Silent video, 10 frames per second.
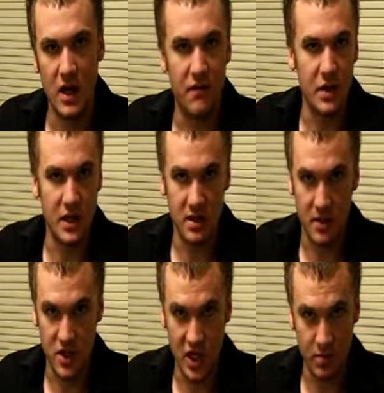if you let
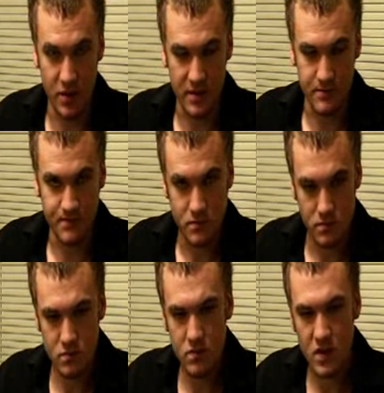them in cheaply.
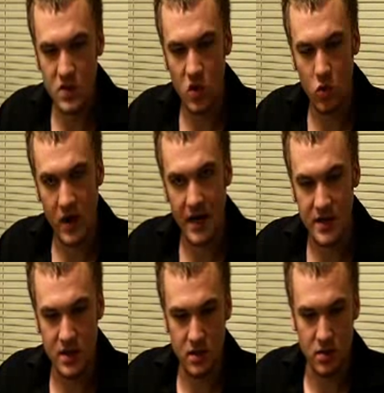So
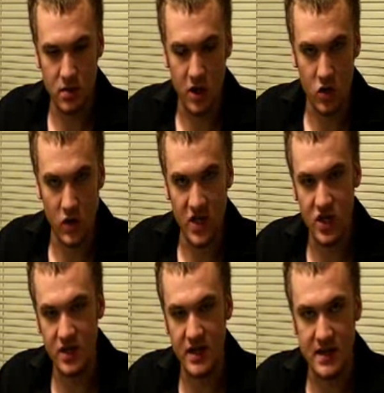raise.
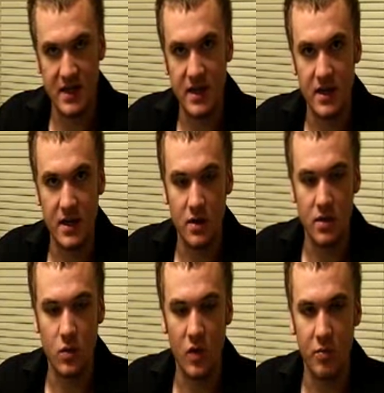Aggression is key
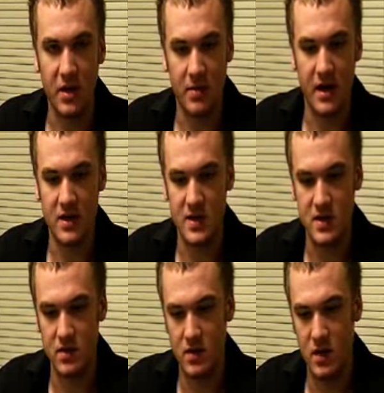with big
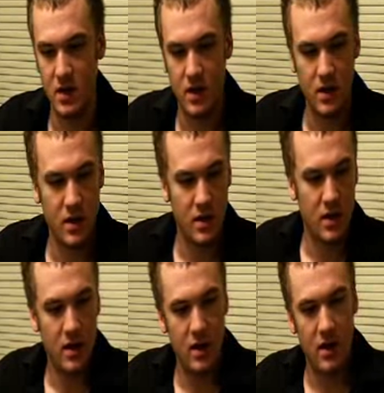pairs.
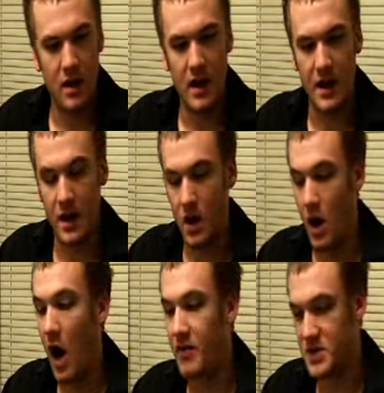And
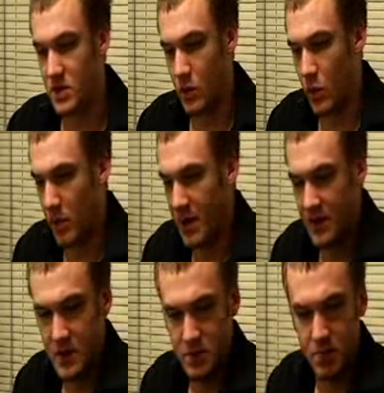obviously we want to pay
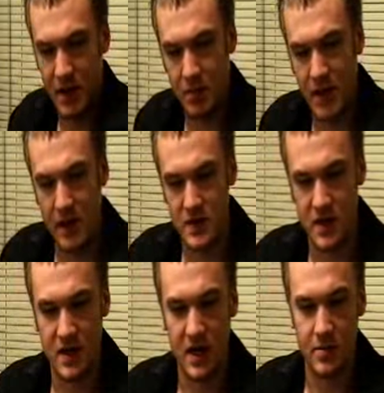those big pairs
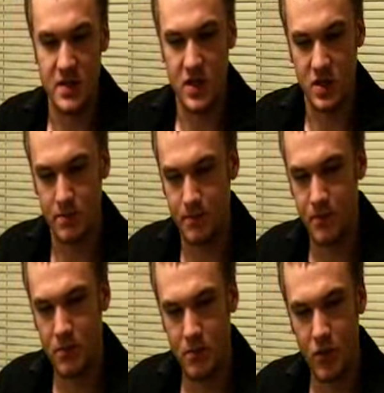in any position.
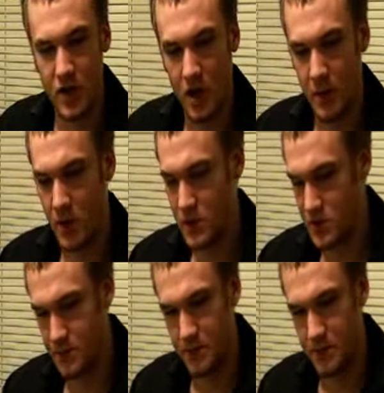Pretty common knowledge.